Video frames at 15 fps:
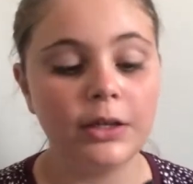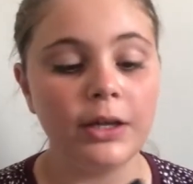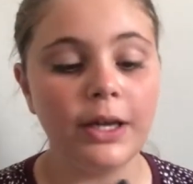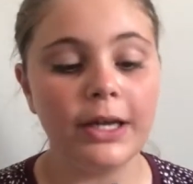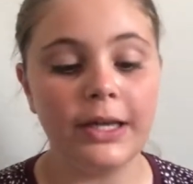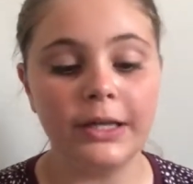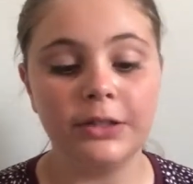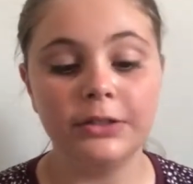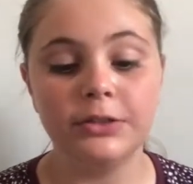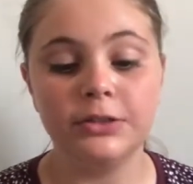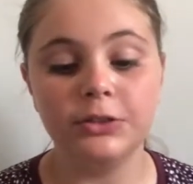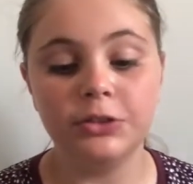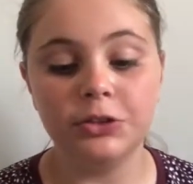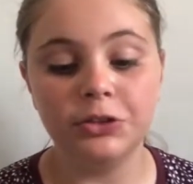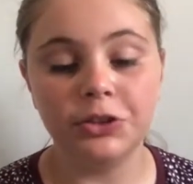and
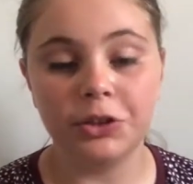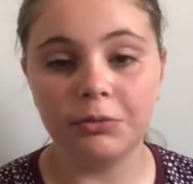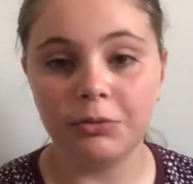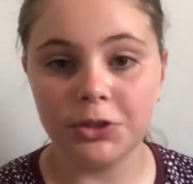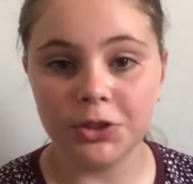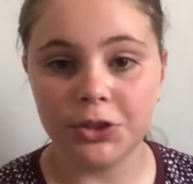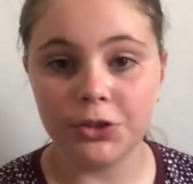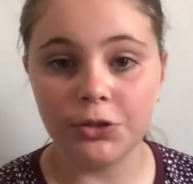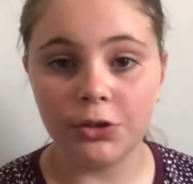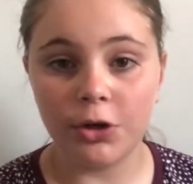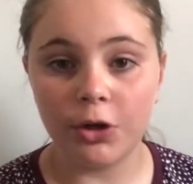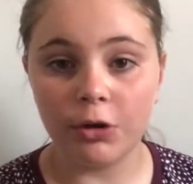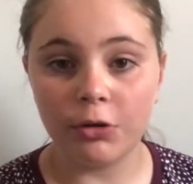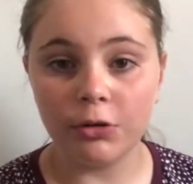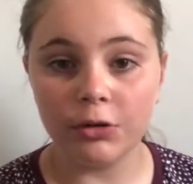you don't want to
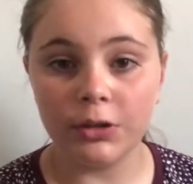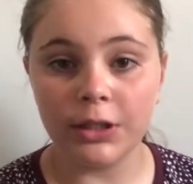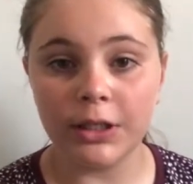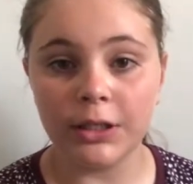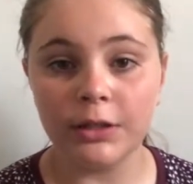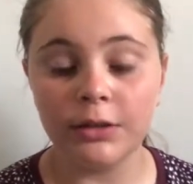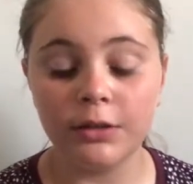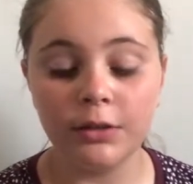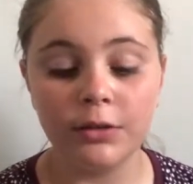orally